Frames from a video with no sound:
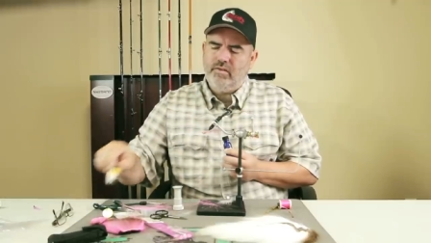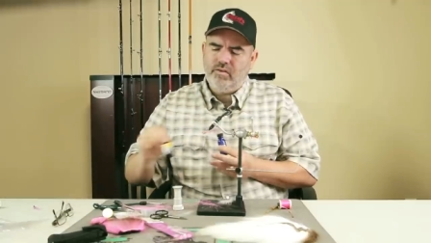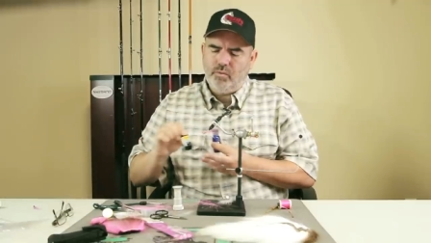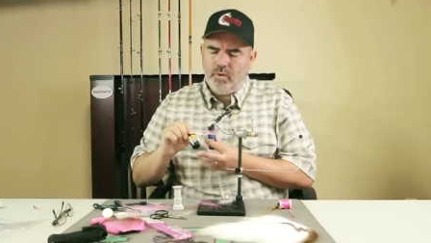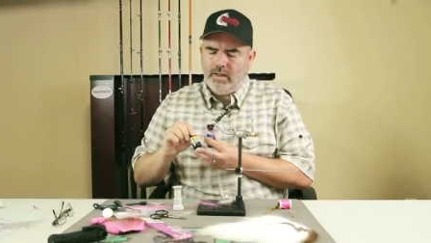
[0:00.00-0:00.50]

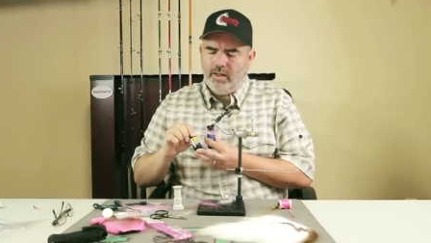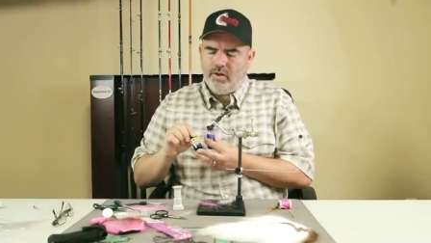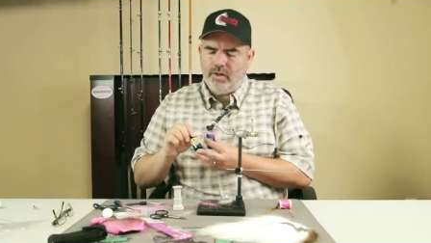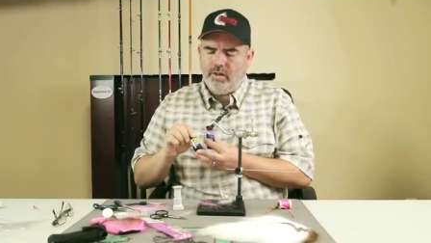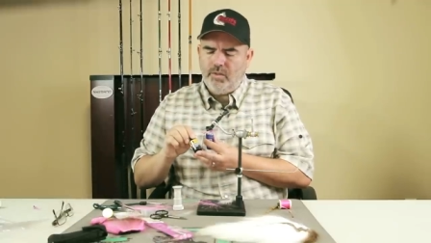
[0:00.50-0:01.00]
This one
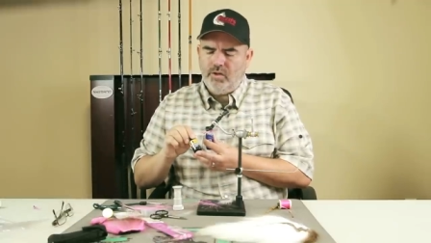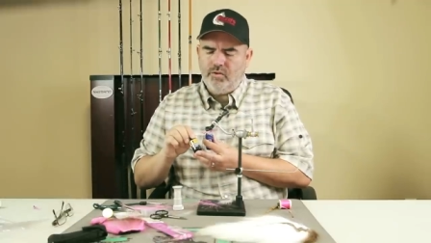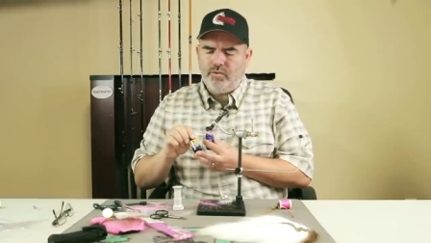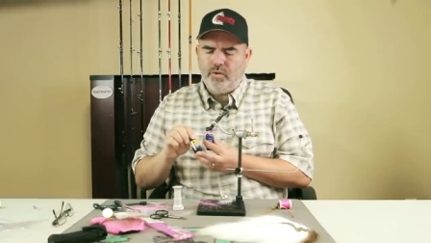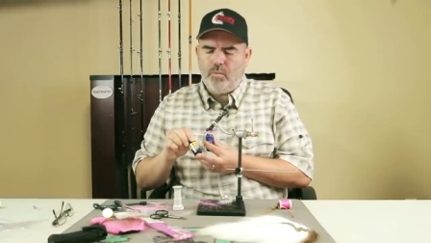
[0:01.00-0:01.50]
here can be
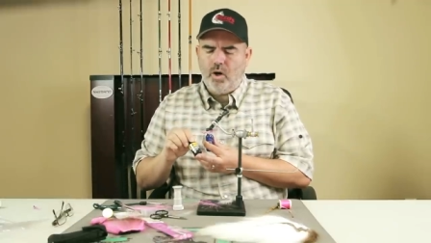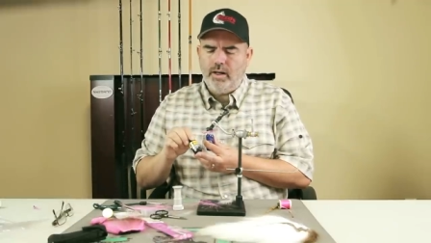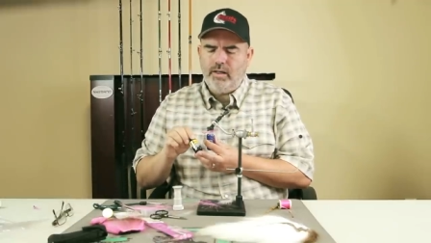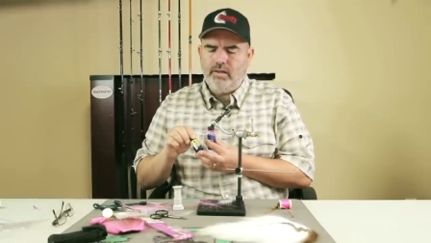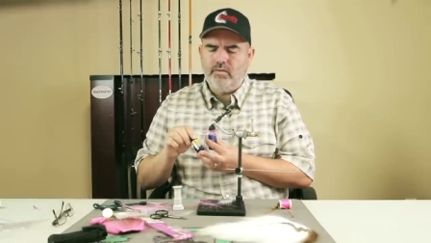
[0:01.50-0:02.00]
used for
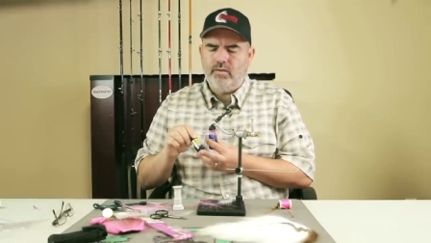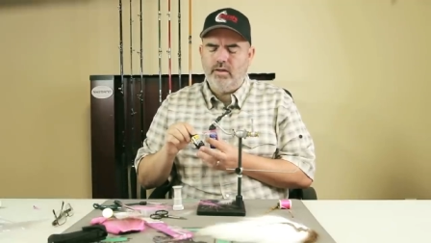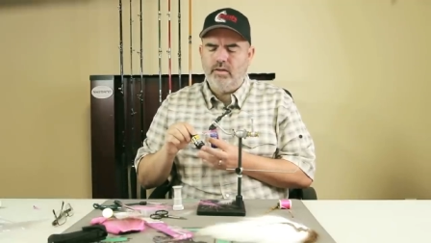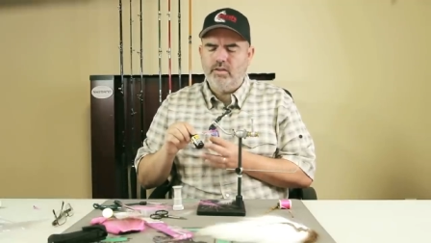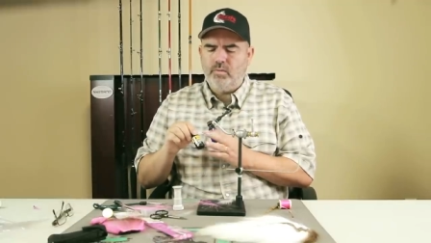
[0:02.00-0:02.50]
bodies,
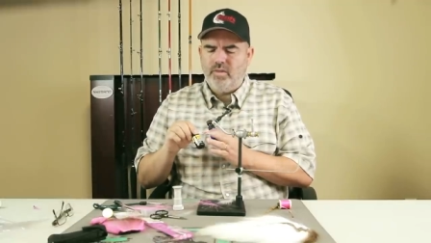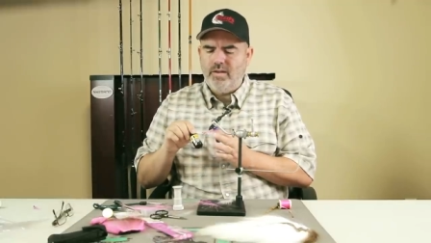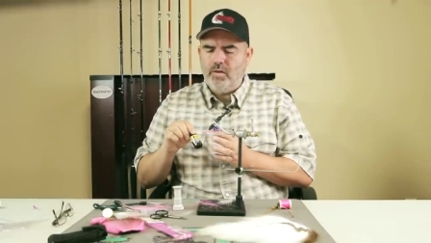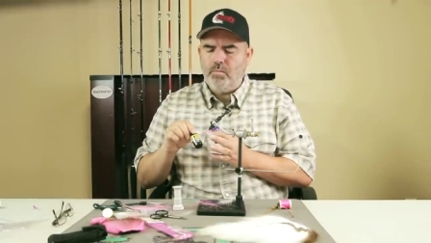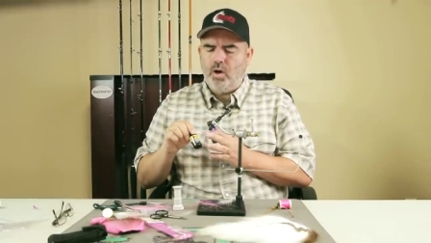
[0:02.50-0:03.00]
uh,
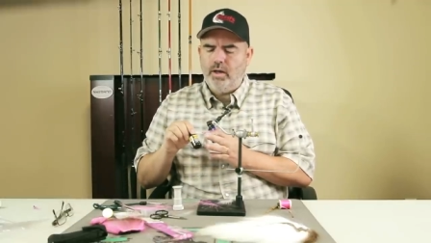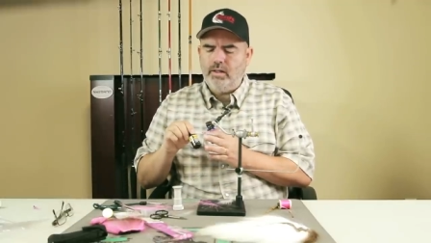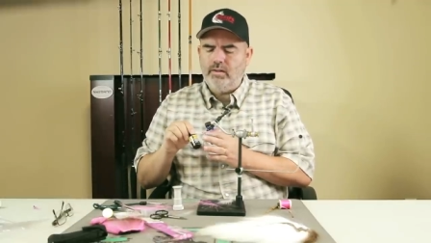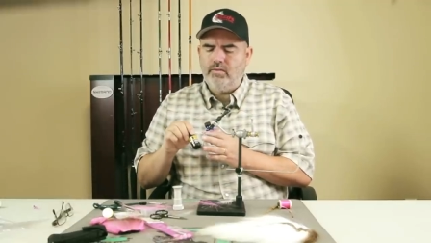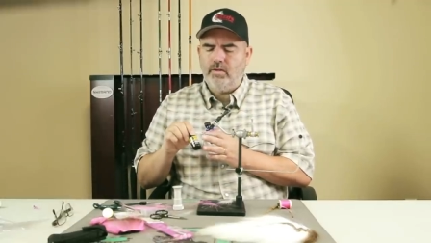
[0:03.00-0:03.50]
thin
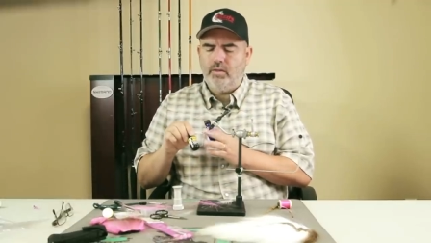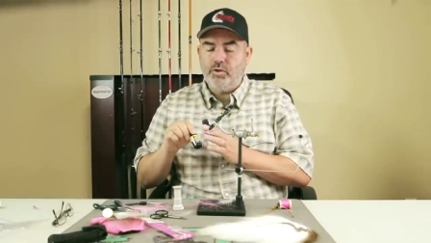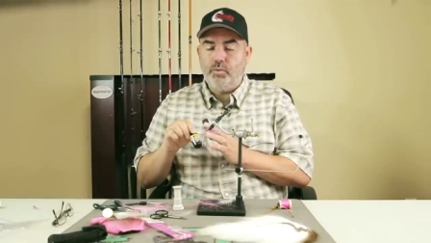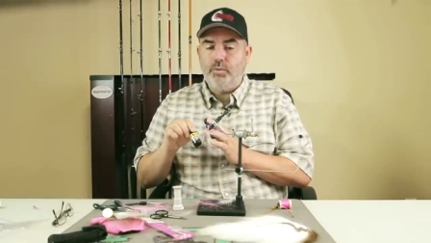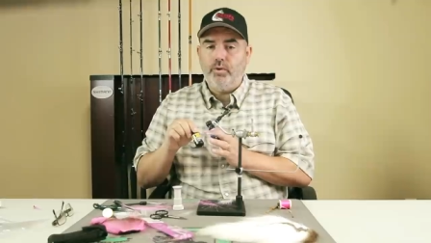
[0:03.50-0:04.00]
bodies, uh,
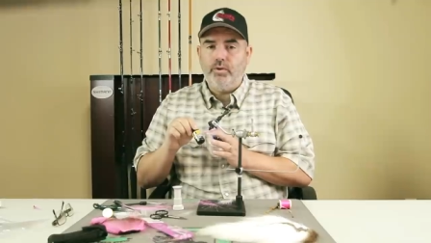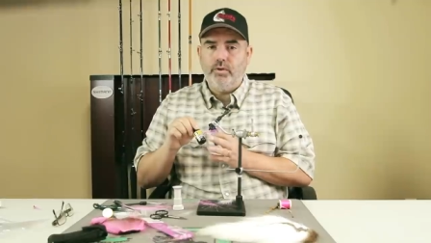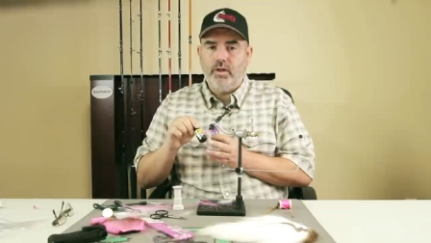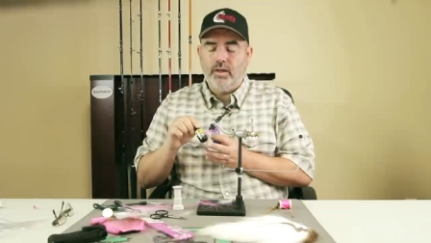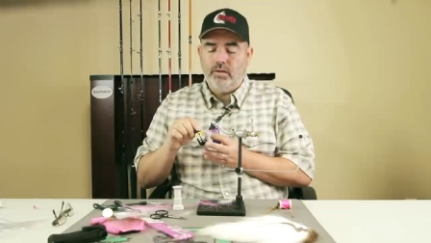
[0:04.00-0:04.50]
which we
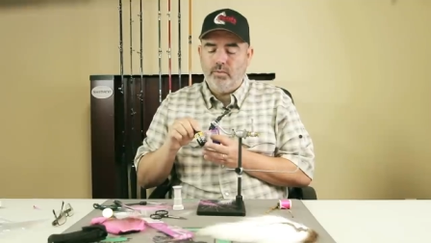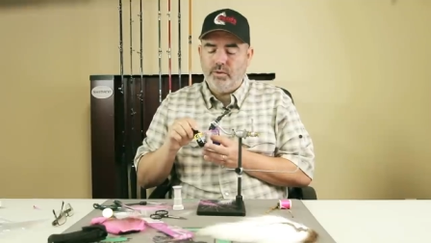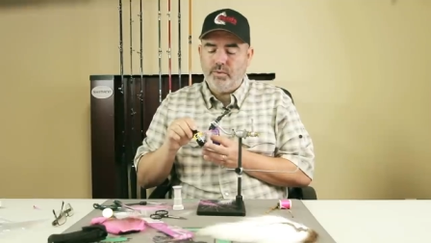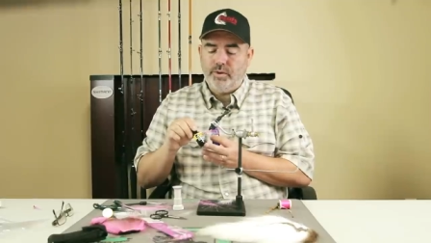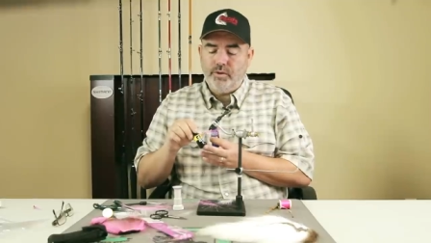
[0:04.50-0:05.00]
will, uh,
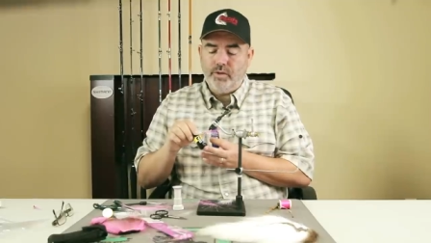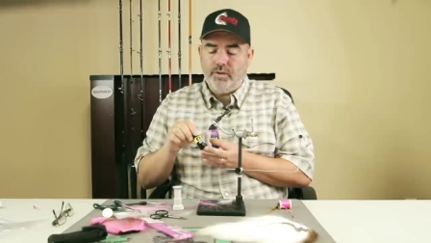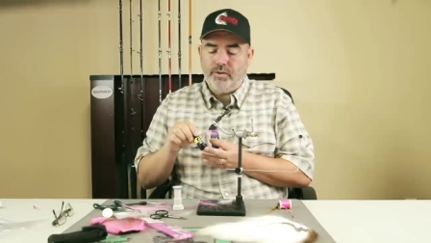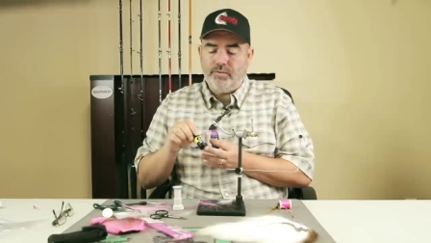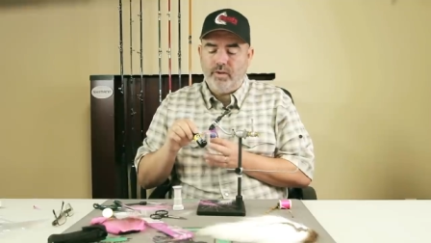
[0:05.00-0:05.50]
which we're going to do
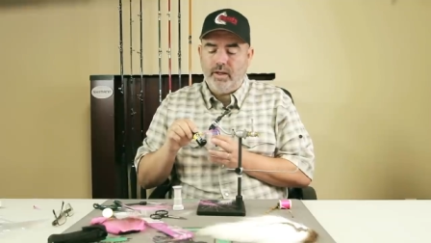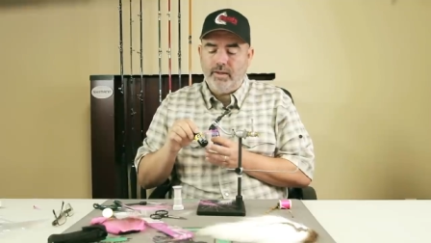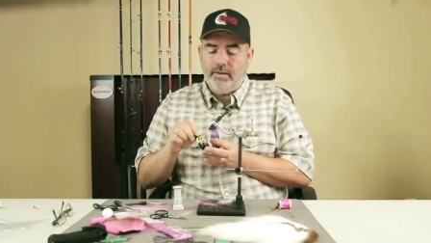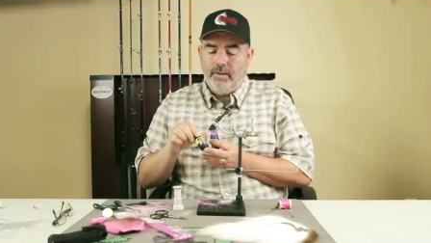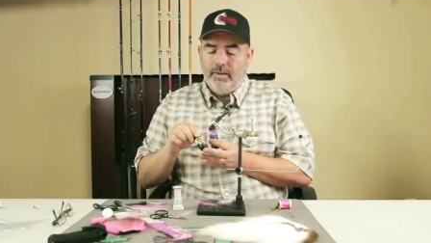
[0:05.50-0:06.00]
another
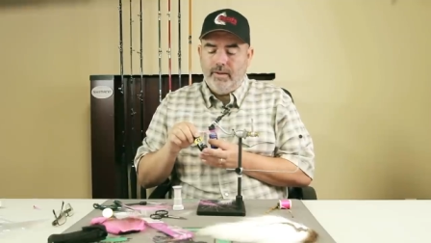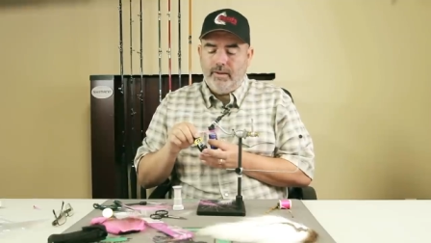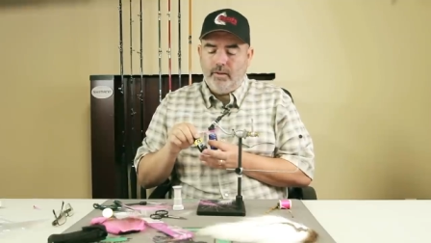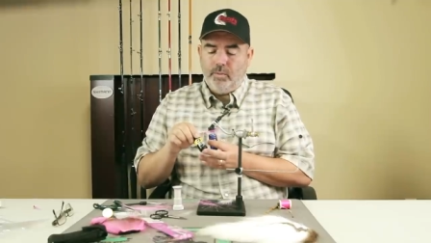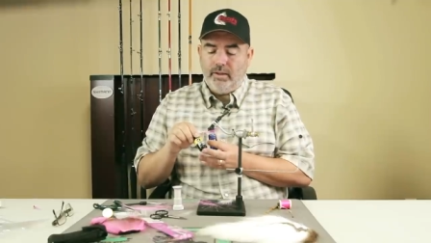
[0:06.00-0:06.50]
fly
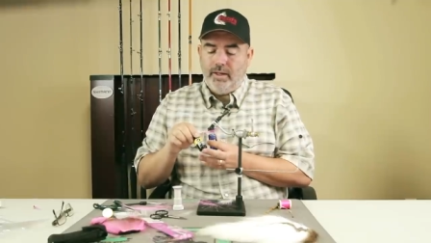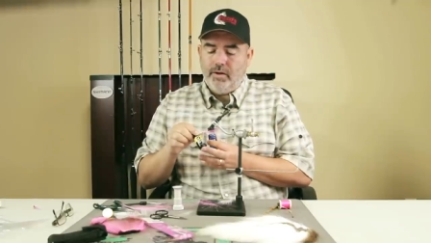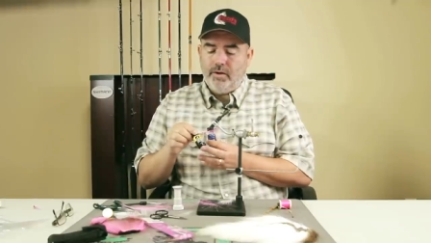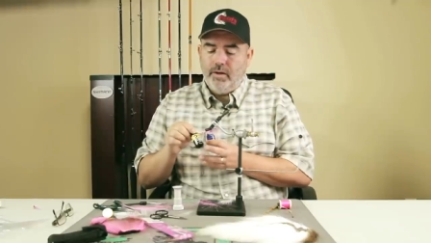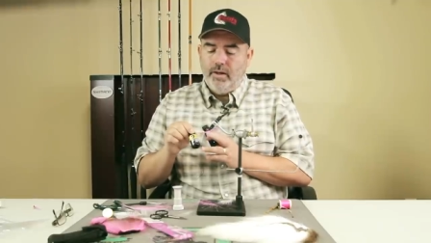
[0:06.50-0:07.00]
a little bit
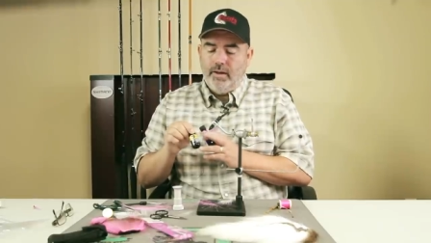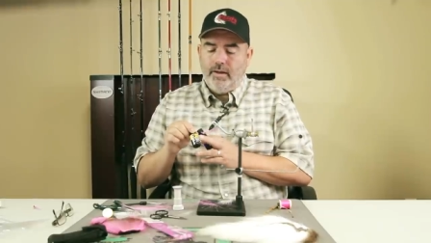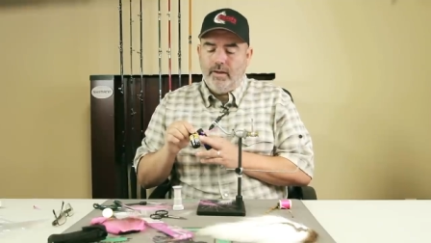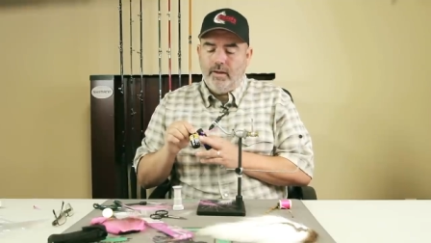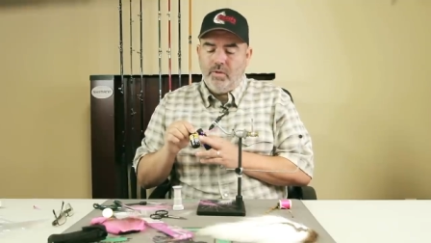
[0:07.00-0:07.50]
later.
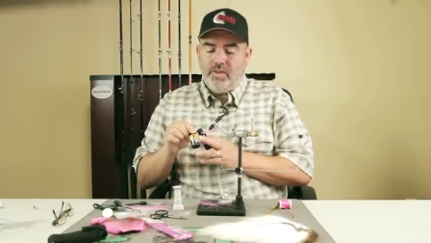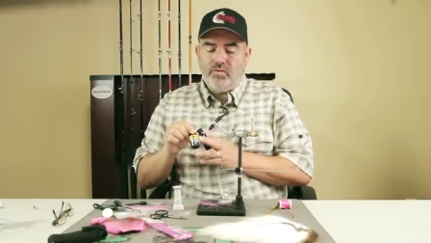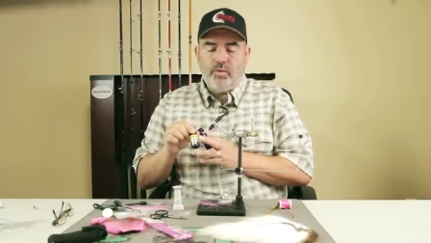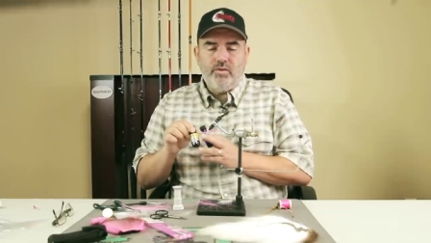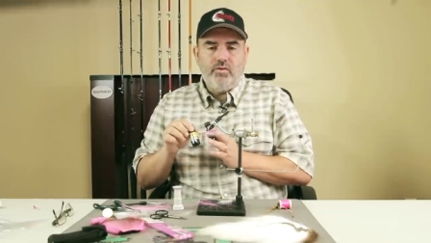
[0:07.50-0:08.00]
Uh, but
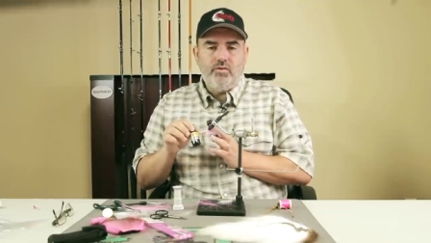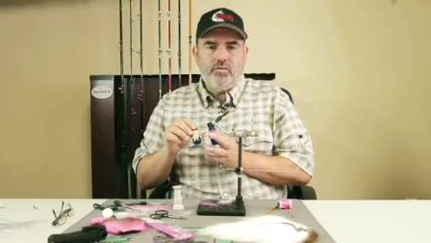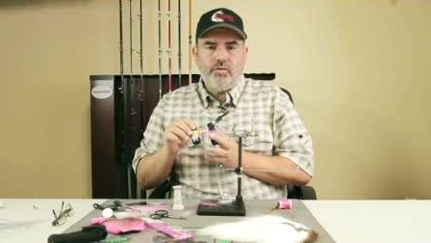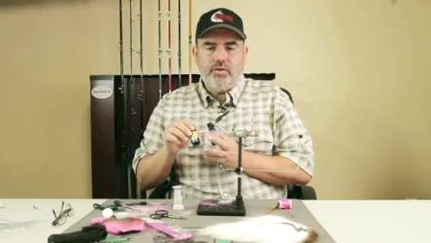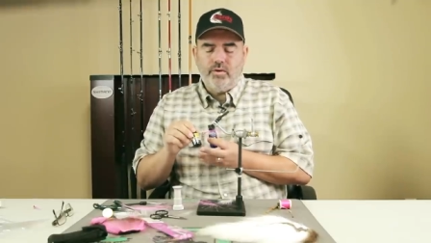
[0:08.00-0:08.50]
this one's
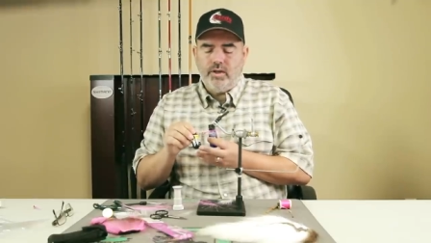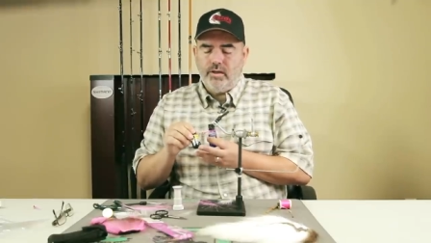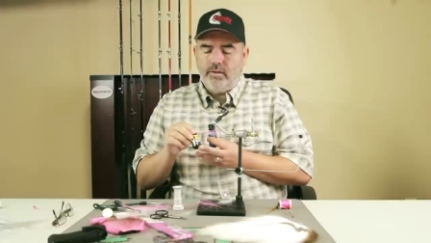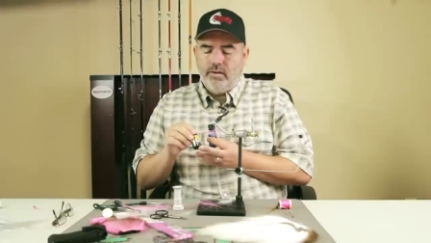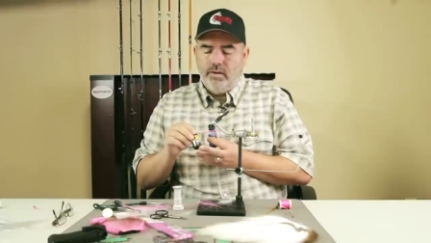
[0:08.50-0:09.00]
used
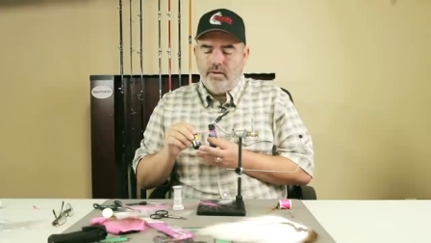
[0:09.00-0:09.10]
for,